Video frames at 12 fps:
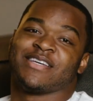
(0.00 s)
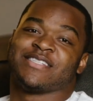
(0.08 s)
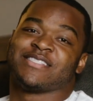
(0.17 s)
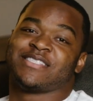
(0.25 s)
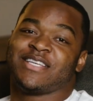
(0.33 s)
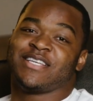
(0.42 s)

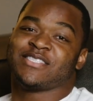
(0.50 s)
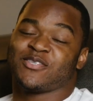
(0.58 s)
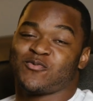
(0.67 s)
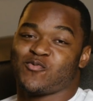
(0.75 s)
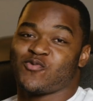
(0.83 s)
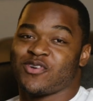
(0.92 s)

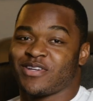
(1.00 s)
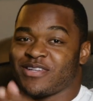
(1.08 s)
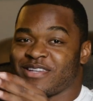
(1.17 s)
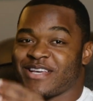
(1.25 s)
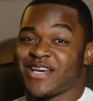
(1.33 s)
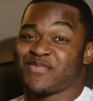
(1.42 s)
Season 1,
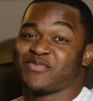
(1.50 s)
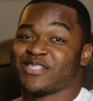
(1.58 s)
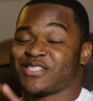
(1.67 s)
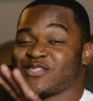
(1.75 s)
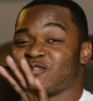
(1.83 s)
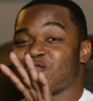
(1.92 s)

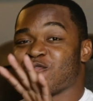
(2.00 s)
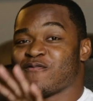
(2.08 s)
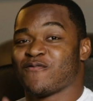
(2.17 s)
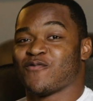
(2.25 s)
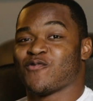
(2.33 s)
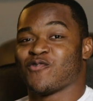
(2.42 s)
Episode
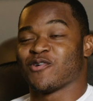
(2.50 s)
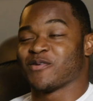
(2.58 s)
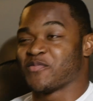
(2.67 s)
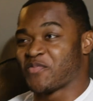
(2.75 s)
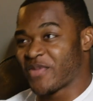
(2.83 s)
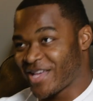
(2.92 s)
4.
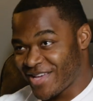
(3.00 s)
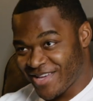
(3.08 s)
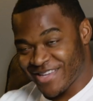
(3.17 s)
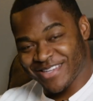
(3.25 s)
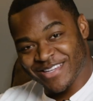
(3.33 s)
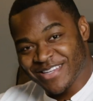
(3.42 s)

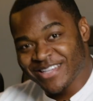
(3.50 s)
Man,